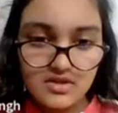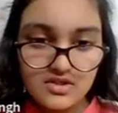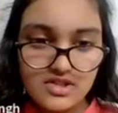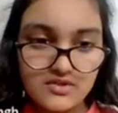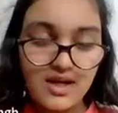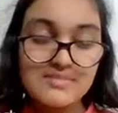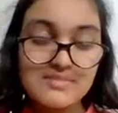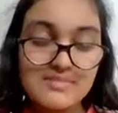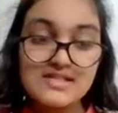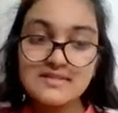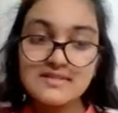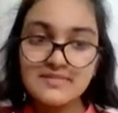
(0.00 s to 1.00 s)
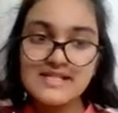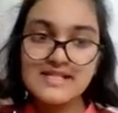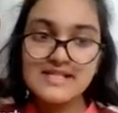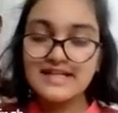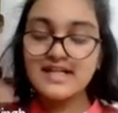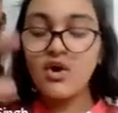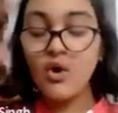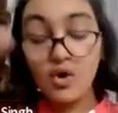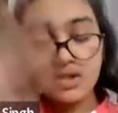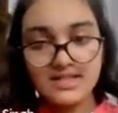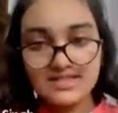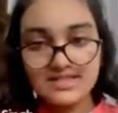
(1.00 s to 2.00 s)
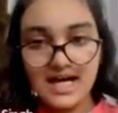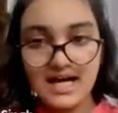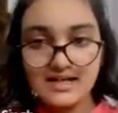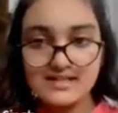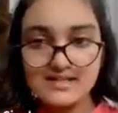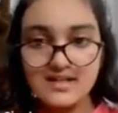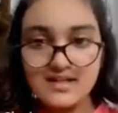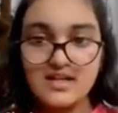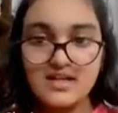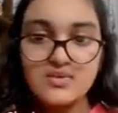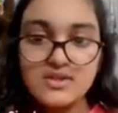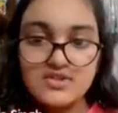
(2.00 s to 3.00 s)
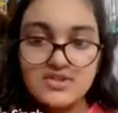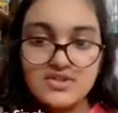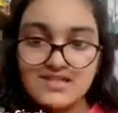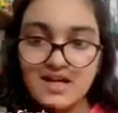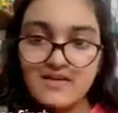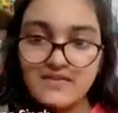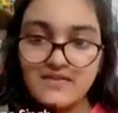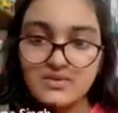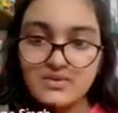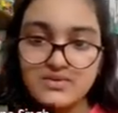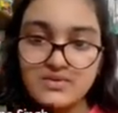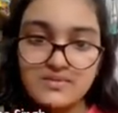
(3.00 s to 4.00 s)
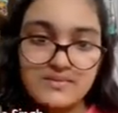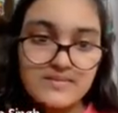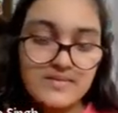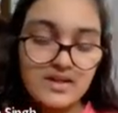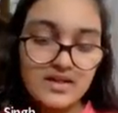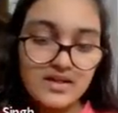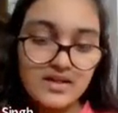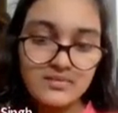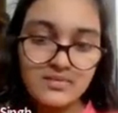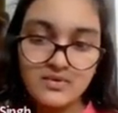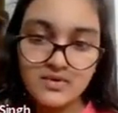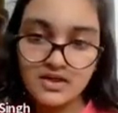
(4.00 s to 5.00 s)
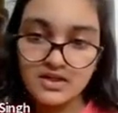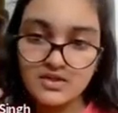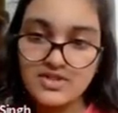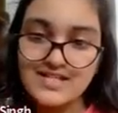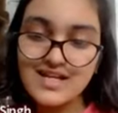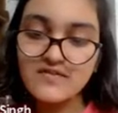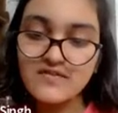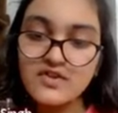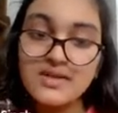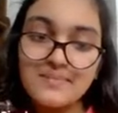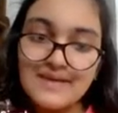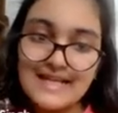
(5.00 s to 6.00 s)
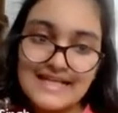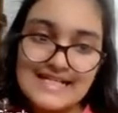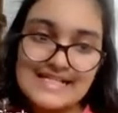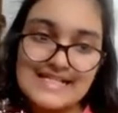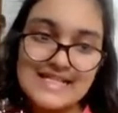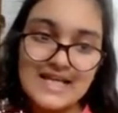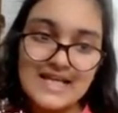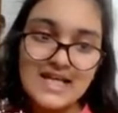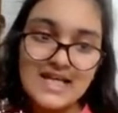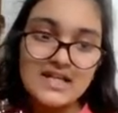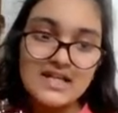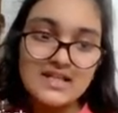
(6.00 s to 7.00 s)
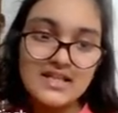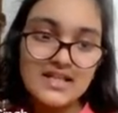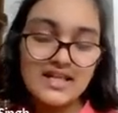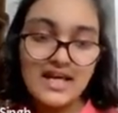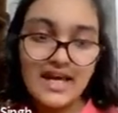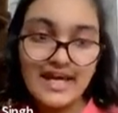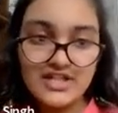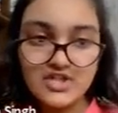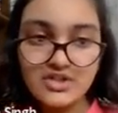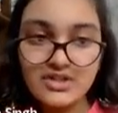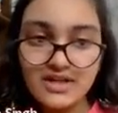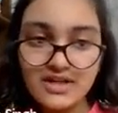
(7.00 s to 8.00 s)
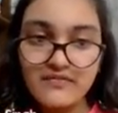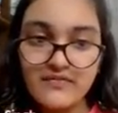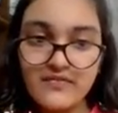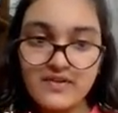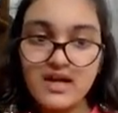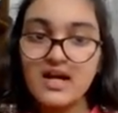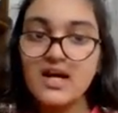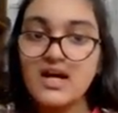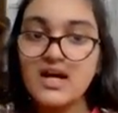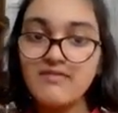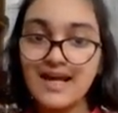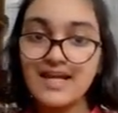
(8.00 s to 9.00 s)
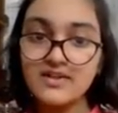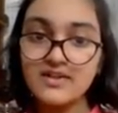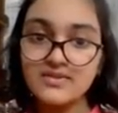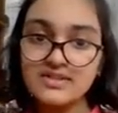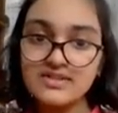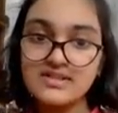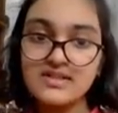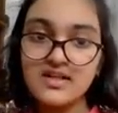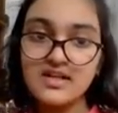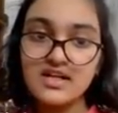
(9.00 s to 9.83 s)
So I'm simply sending all the tags. You just have to remove, you just have to replace the href values